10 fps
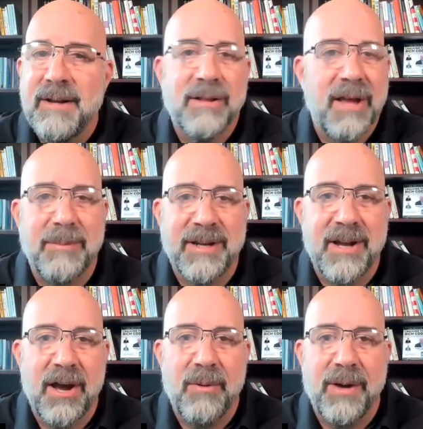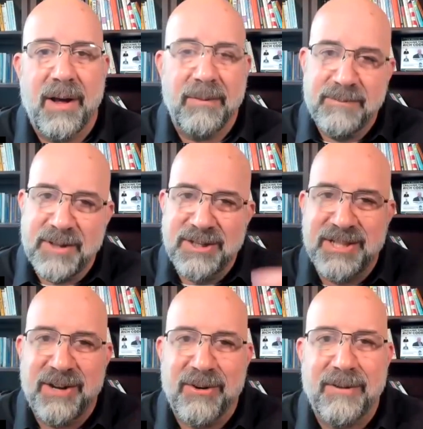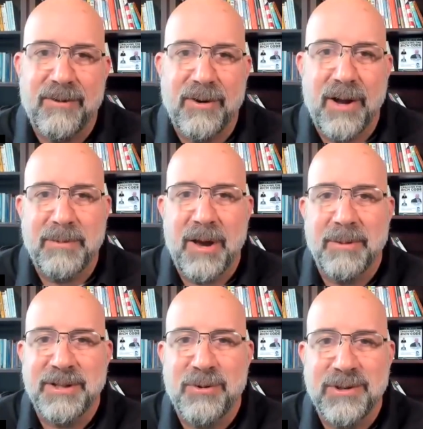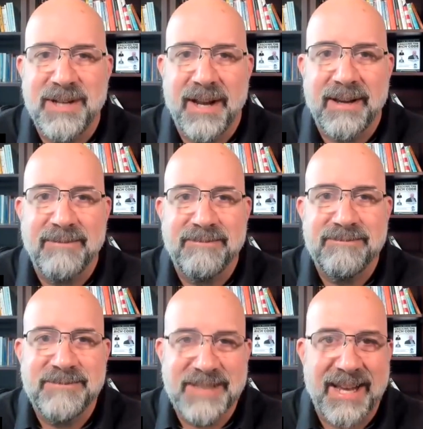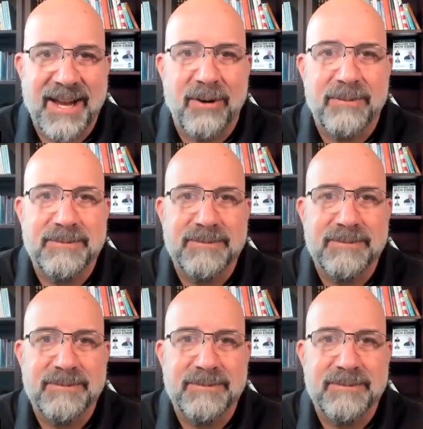let me know and I'll consider it for an upcoming short take. Take care.